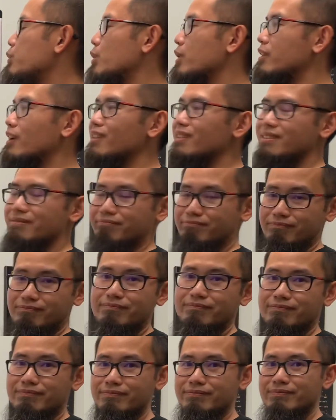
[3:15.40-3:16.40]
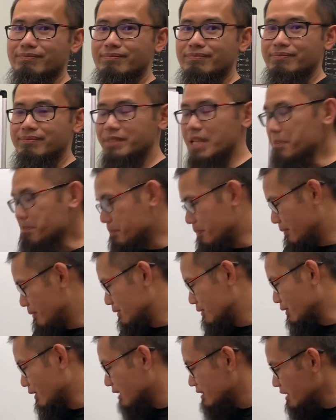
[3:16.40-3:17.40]
we're done. Yep,
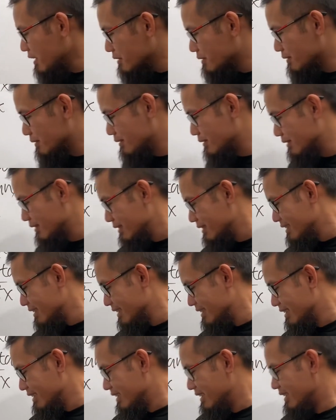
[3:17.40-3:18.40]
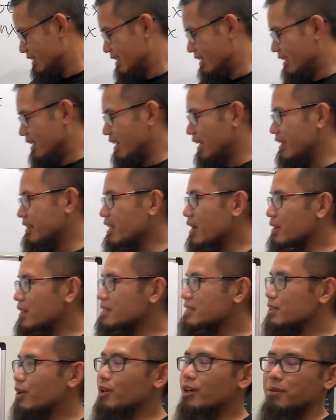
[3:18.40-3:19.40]
so that's it. And now
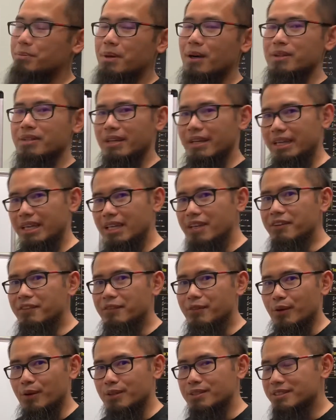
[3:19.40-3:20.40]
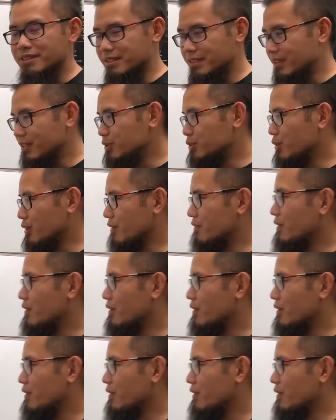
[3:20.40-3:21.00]
let's talk about the inverse trig